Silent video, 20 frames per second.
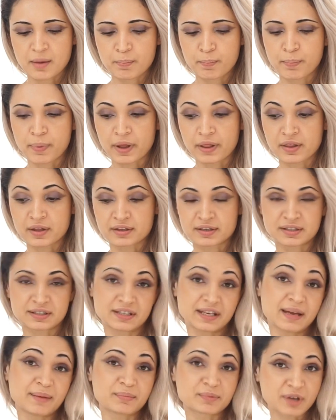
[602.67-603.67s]
but at the
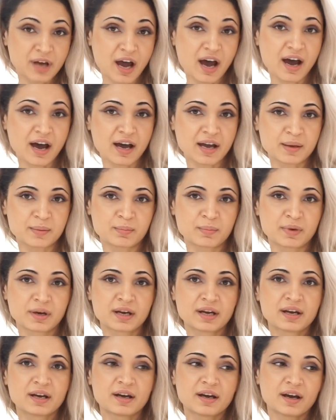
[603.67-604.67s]
same time,
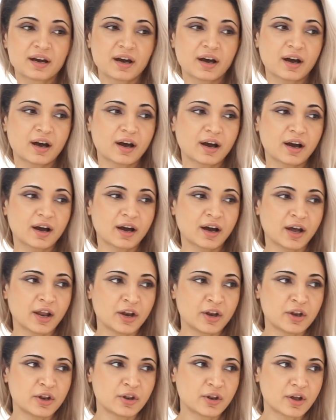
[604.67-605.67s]

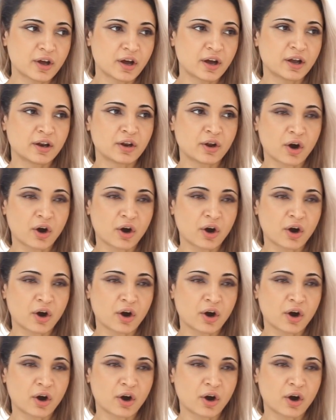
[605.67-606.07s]
a